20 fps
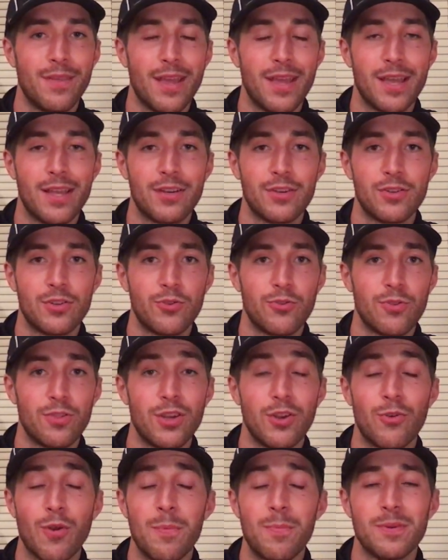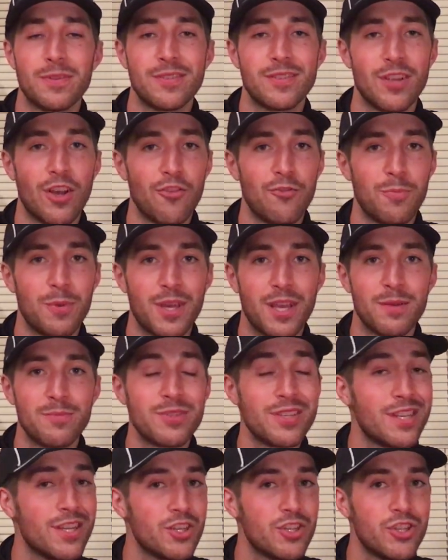and the grip itself
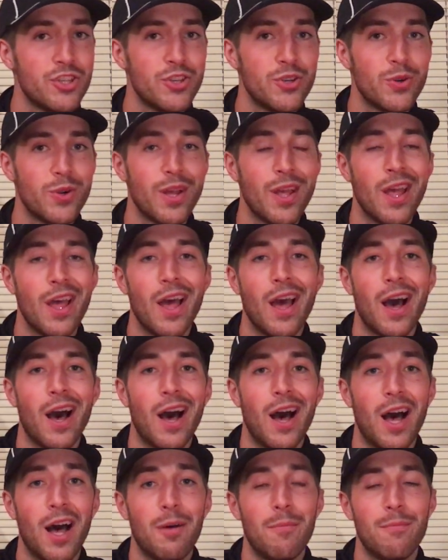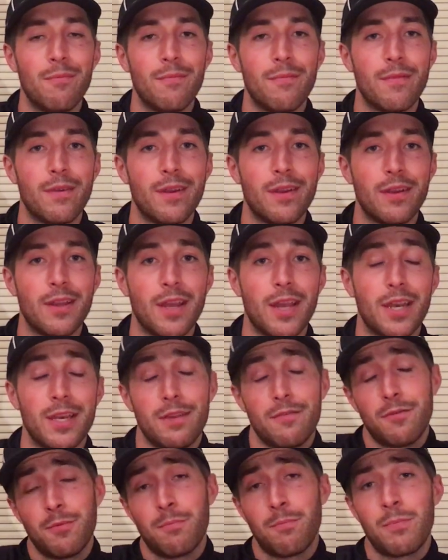becomes an issue. And
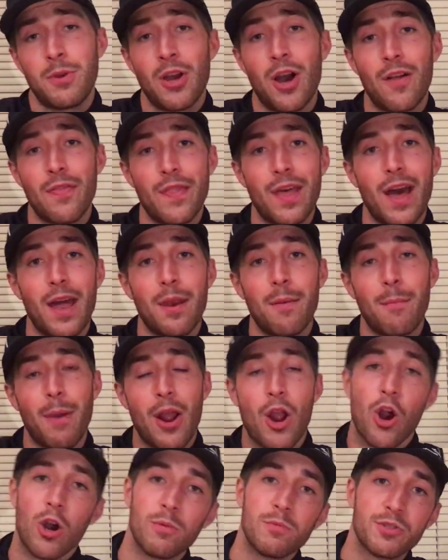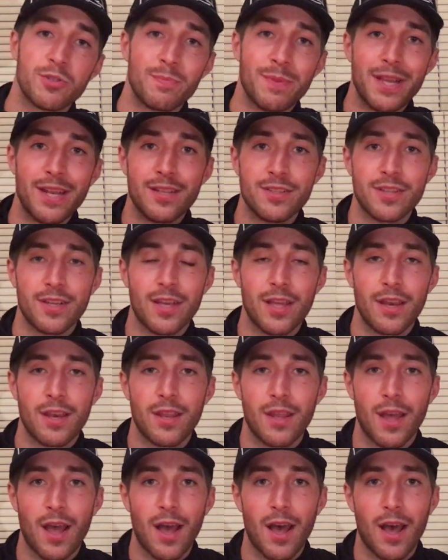even beyond that, my arm speed
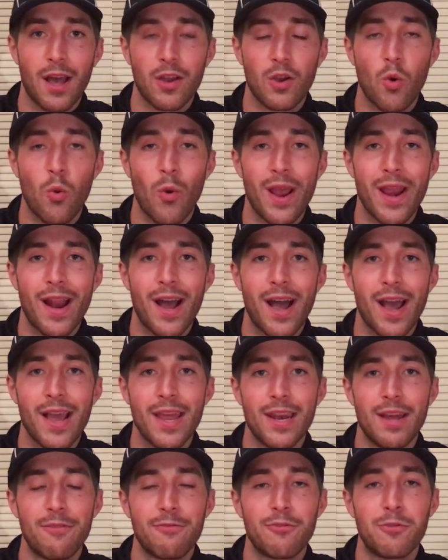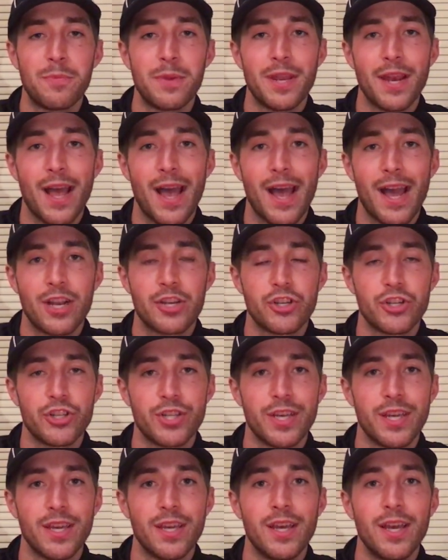isn't quite high enough for me to
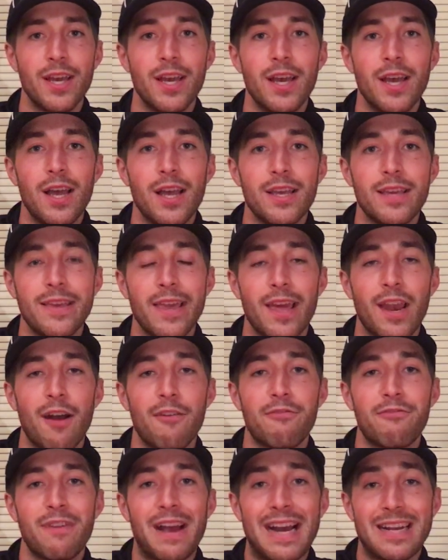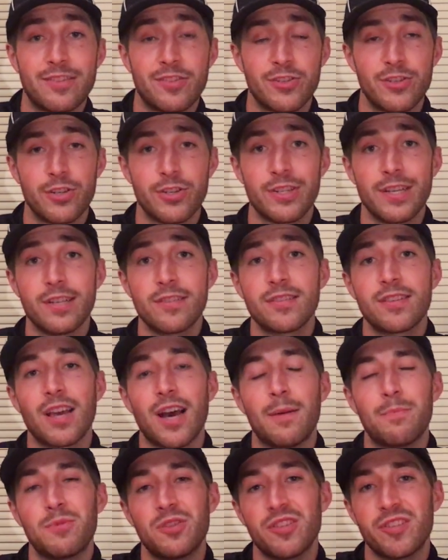actually get a faster disc
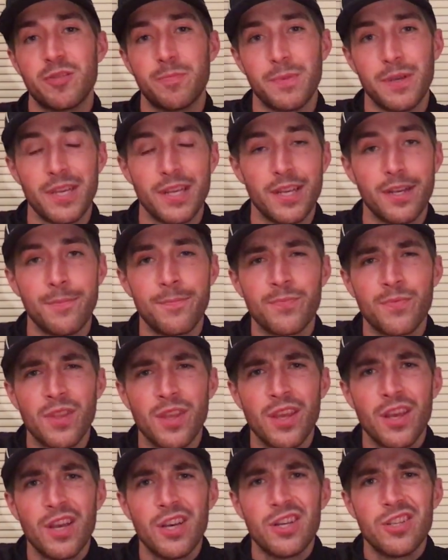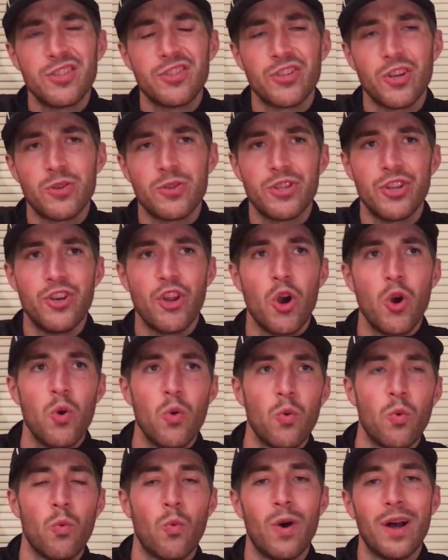up to speed. So to know
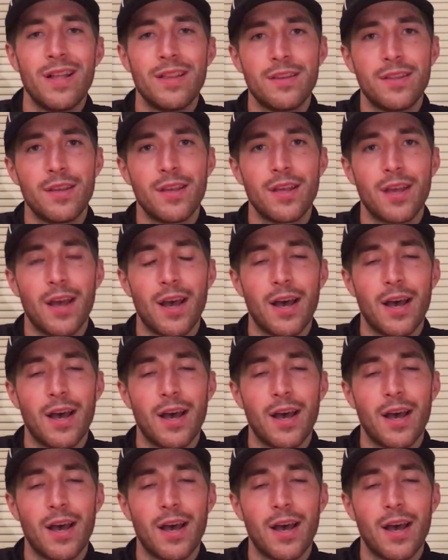what